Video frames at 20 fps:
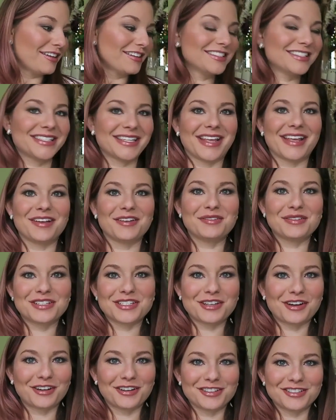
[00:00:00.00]
on sale,
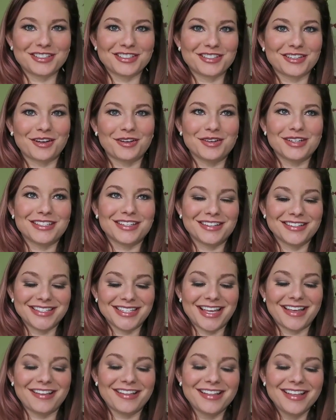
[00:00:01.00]
which Carter's is always on
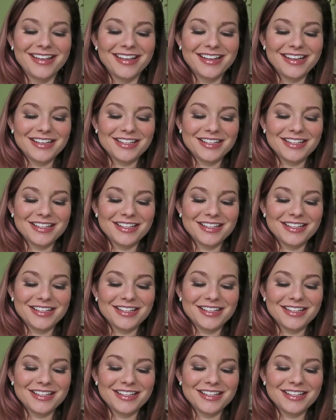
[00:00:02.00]
sale.